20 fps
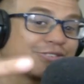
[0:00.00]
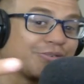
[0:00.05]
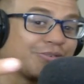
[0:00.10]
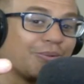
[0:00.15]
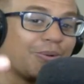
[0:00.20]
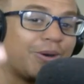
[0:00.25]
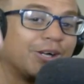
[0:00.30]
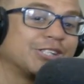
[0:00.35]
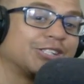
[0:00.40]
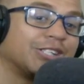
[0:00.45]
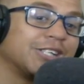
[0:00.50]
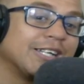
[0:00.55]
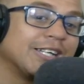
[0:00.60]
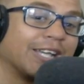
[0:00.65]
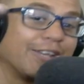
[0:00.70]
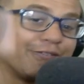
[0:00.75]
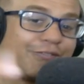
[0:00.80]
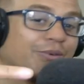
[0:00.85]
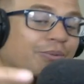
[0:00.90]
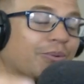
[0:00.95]
for watching.
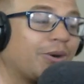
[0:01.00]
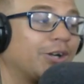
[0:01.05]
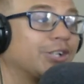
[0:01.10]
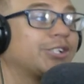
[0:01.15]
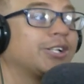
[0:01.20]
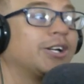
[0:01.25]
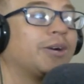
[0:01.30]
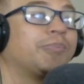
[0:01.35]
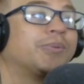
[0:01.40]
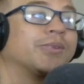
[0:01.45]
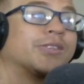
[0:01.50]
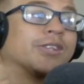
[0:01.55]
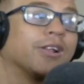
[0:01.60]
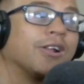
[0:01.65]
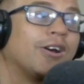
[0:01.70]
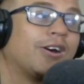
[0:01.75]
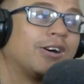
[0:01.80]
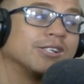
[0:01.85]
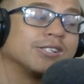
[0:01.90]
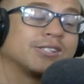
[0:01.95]
If you're watching, I'll put the
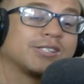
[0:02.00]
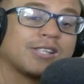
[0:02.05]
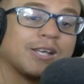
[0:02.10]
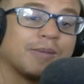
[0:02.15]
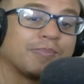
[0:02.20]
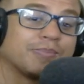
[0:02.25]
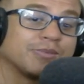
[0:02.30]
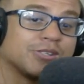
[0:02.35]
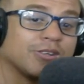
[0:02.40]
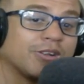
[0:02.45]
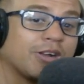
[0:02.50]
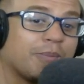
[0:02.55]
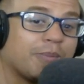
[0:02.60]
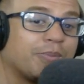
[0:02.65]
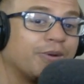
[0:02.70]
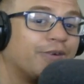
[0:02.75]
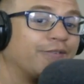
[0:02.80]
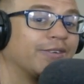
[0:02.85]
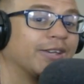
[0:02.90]
last episode up over